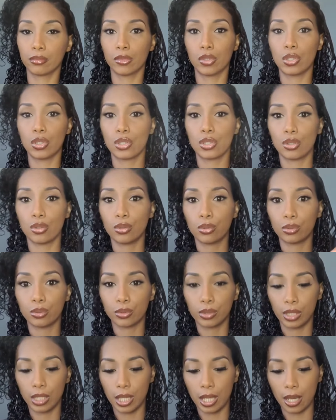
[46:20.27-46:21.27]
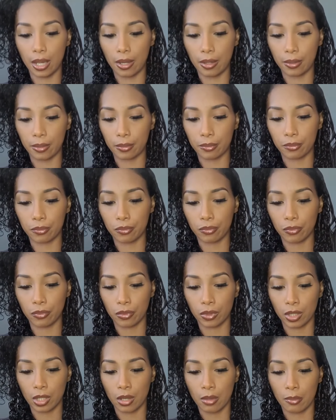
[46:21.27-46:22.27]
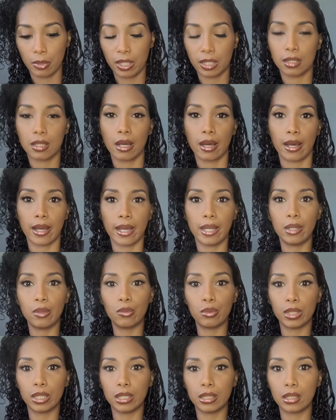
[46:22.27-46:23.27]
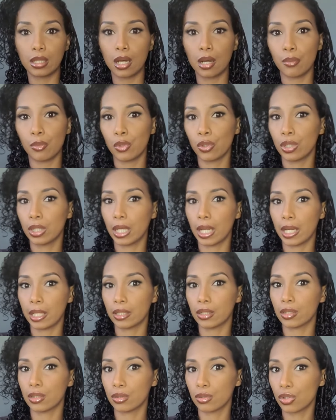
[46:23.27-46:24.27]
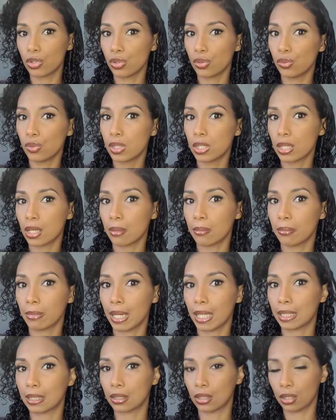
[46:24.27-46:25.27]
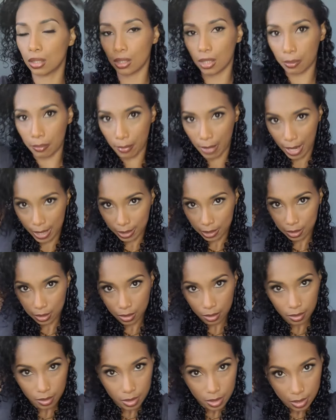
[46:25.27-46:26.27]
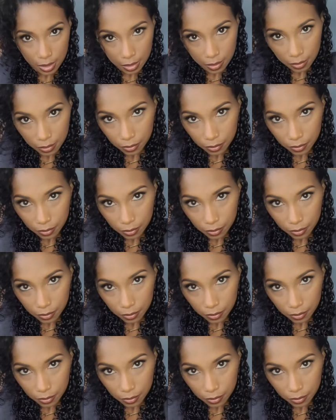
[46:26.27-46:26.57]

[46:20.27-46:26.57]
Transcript: So yeah, but I will come on and do some matte looks.